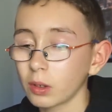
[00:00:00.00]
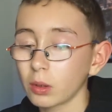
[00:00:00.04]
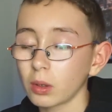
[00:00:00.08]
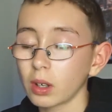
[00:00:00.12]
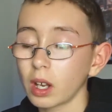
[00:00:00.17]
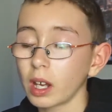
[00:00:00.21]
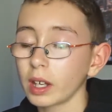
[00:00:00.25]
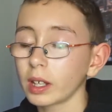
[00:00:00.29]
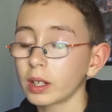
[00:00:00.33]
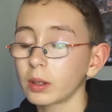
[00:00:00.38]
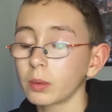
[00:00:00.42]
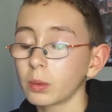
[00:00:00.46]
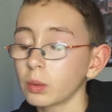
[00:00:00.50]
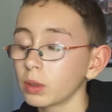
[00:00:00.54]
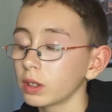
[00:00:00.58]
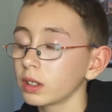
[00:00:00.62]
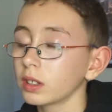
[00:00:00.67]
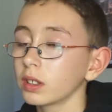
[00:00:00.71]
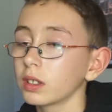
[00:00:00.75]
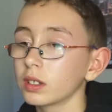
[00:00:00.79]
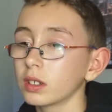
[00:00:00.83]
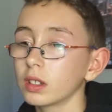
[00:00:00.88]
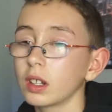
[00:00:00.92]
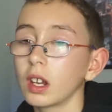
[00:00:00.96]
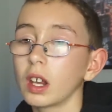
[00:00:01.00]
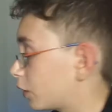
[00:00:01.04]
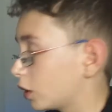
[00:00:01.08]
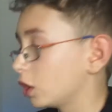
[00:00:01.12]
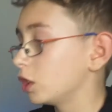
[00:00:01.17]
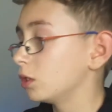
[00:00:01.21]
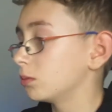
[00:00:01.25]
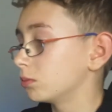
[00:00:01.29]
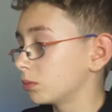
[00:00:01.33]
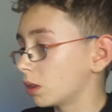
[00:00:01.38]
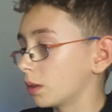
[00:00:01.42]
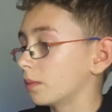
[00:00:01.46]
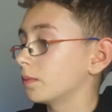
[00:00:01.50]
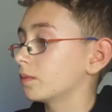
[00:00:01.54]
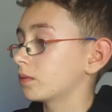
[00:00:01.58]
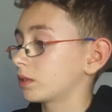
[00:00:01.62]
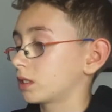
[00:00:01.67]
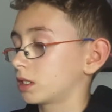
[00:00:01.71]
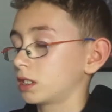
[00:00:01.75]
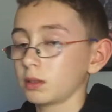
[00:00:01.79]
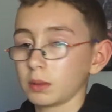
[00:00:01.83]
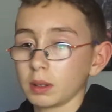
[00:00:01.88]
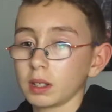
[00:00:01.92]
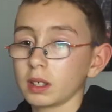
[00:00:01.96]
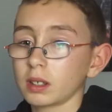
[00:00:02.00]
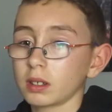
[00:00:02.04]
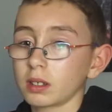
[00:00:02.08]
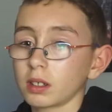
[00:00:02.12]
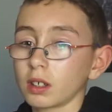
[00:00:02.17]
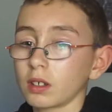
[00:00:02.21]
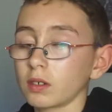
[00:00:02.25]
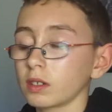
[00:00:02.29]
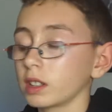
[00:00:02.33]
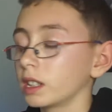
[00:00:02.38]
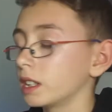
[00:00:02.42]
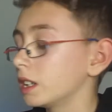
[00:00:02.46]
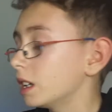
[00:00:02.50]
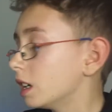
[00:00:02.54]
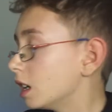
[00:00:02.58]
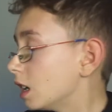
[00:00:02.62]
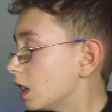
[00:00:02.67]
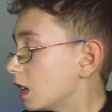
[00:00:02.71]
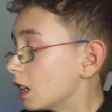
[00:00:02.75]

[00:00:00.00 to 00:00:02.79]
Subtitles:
or like a few months do it, sorry.